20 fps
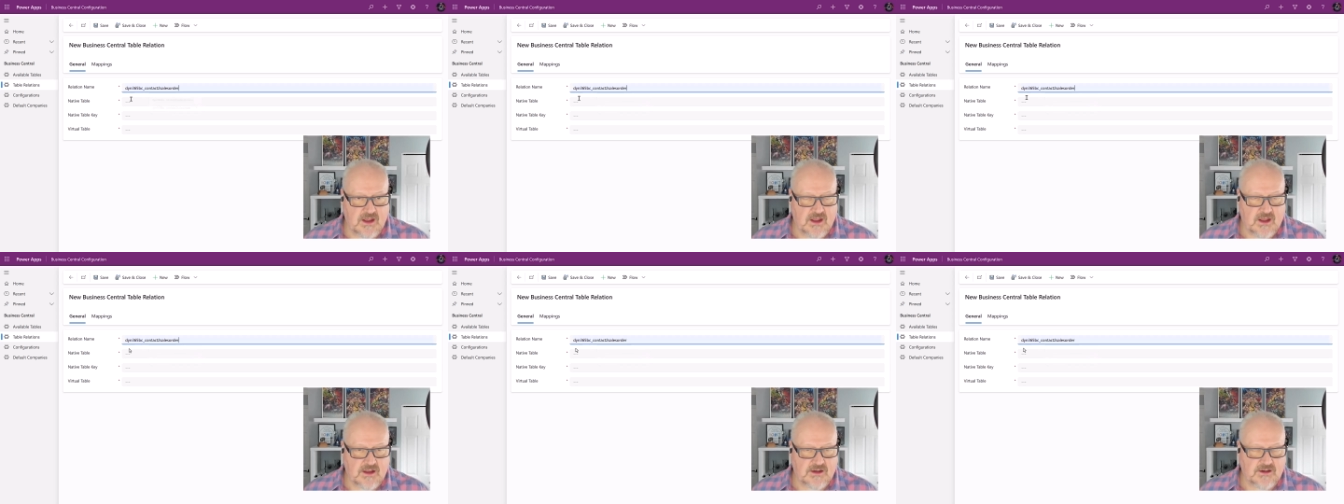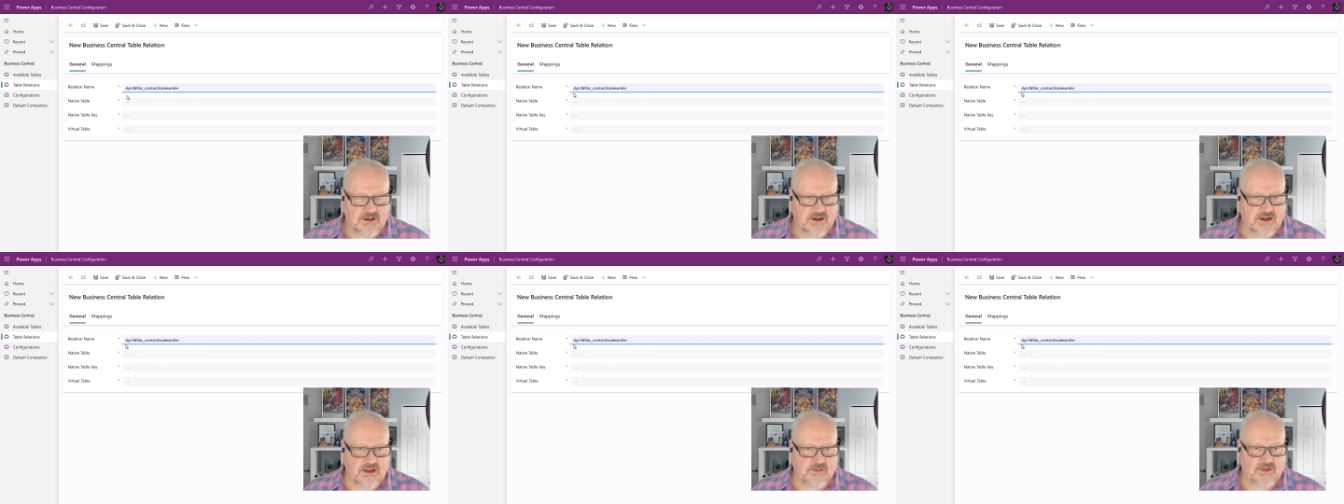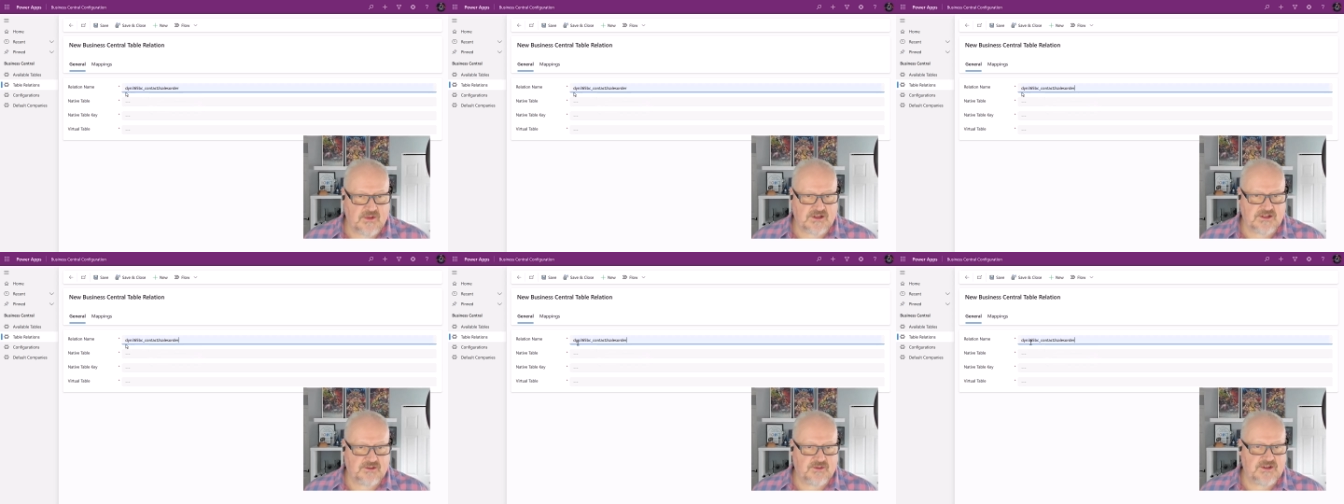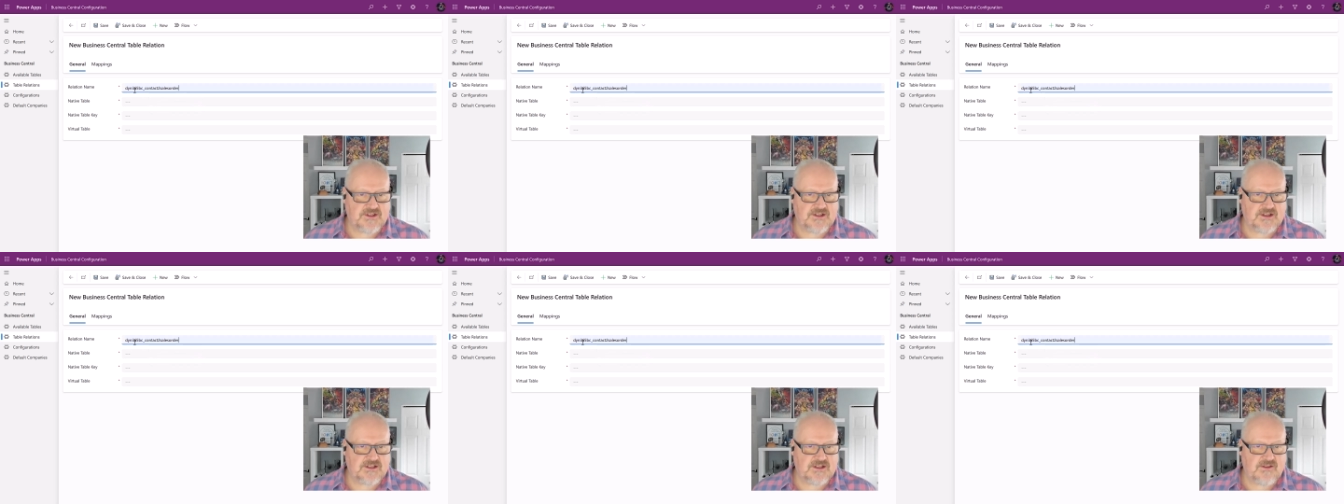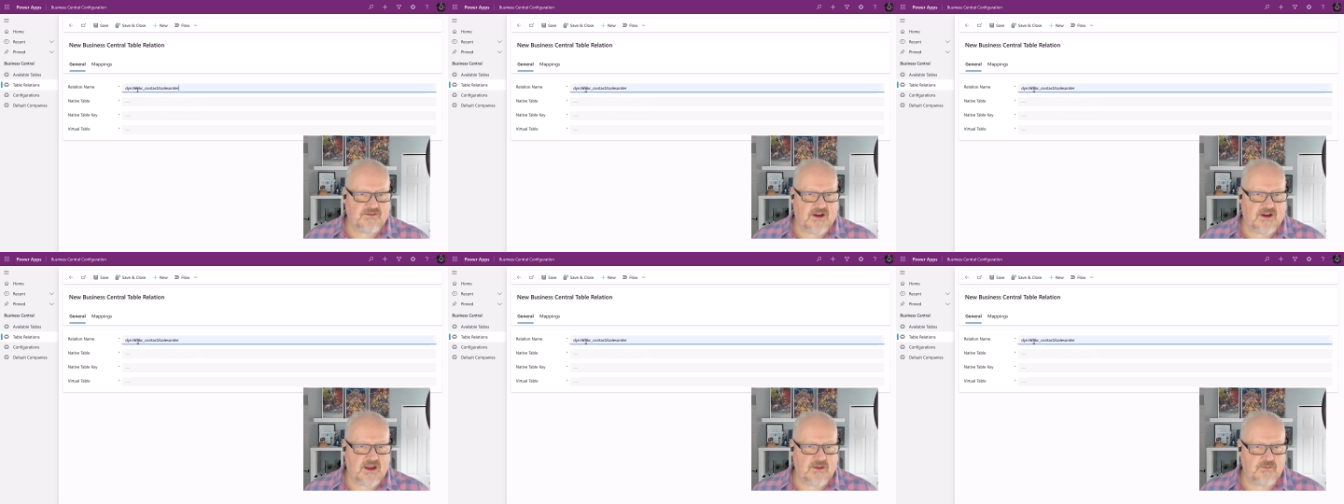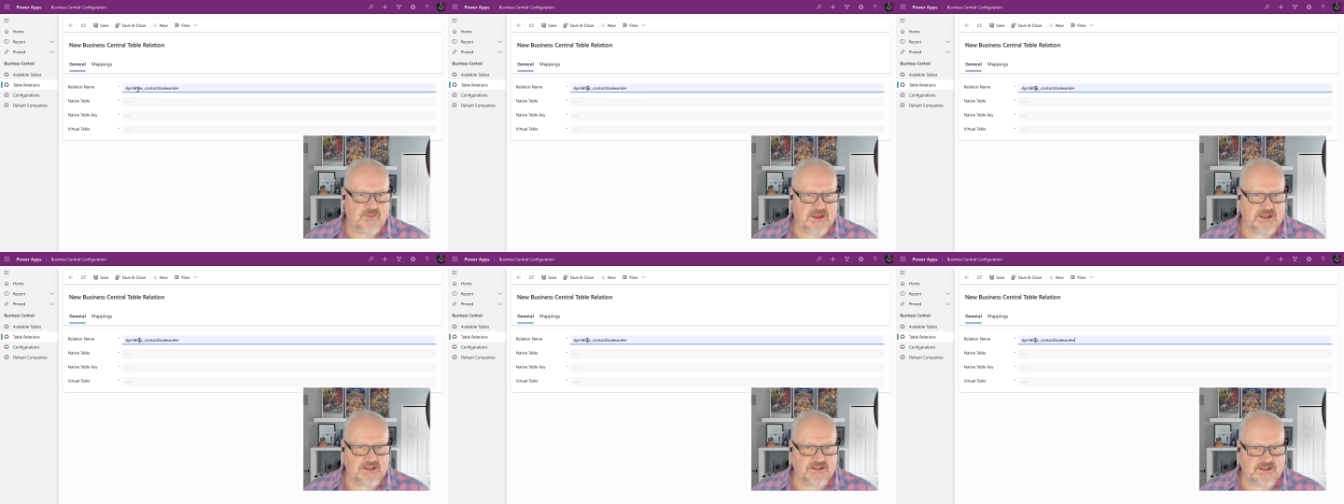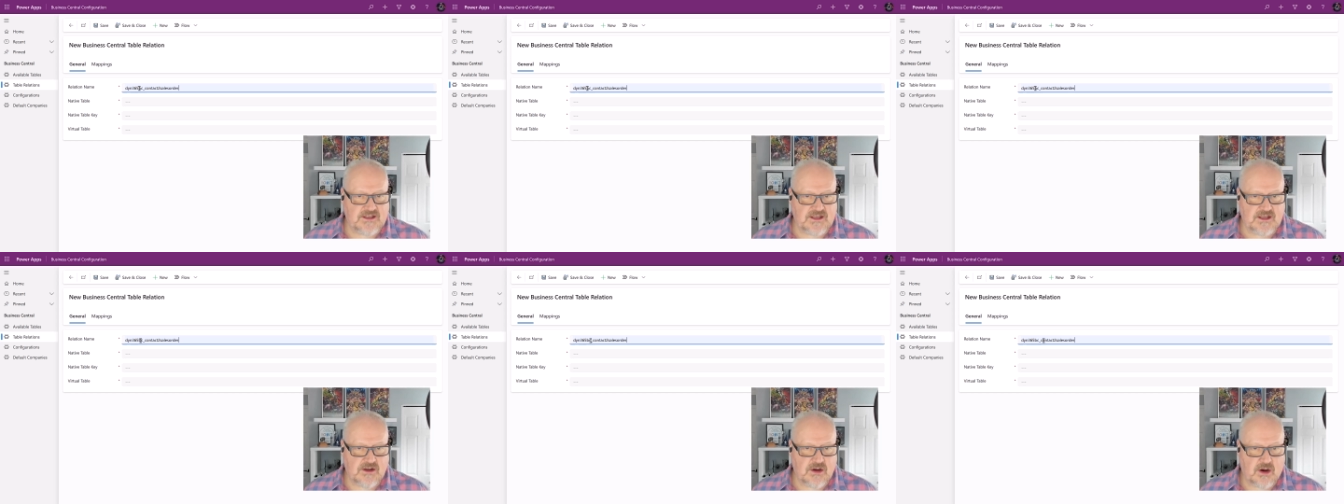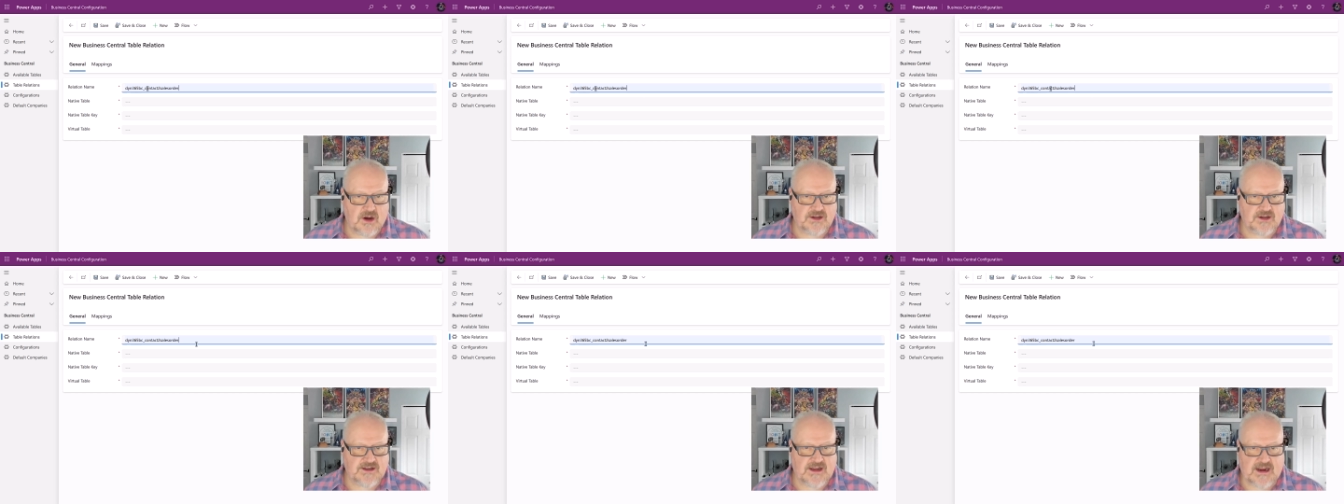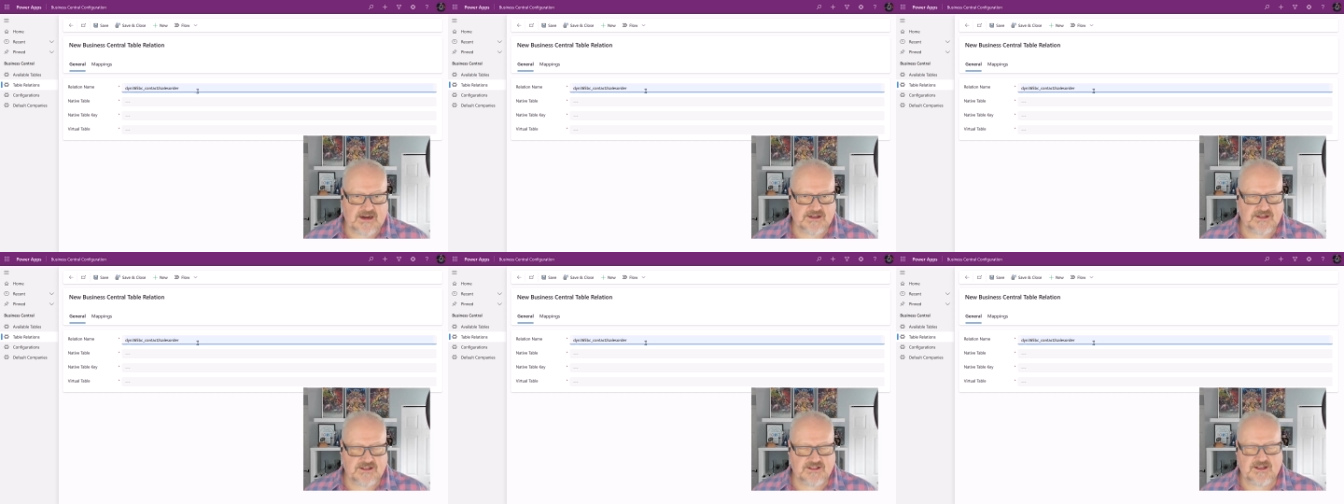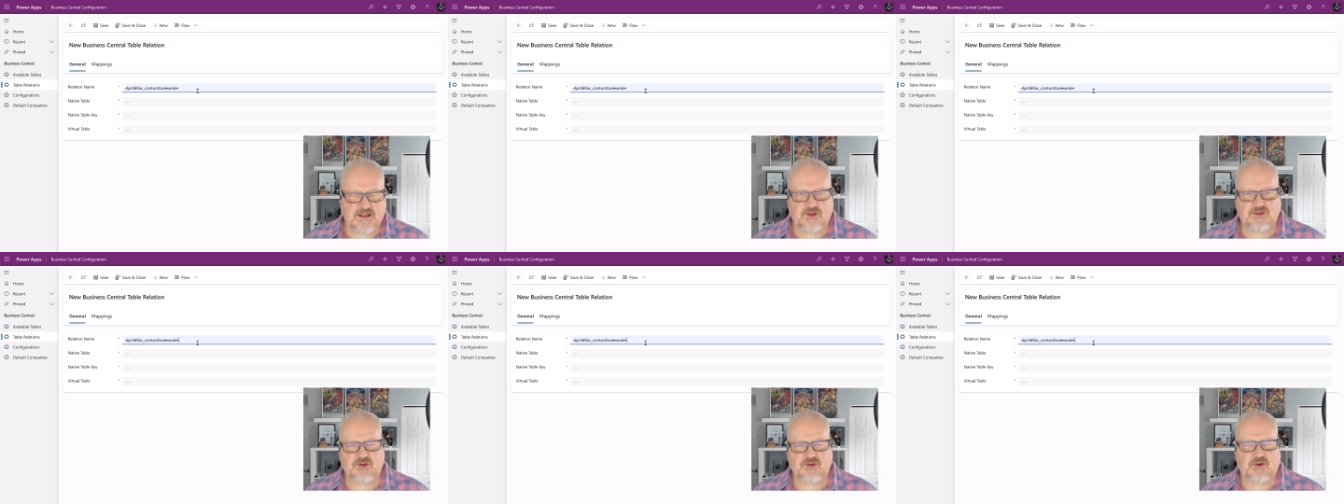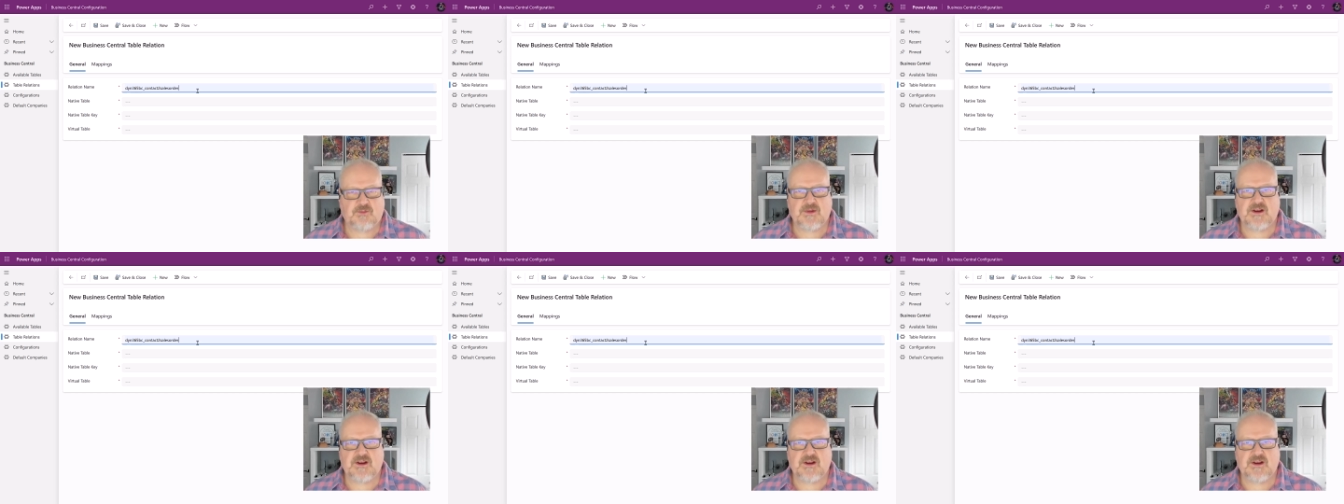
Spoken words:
Dynamics 365 BC contact to sales order,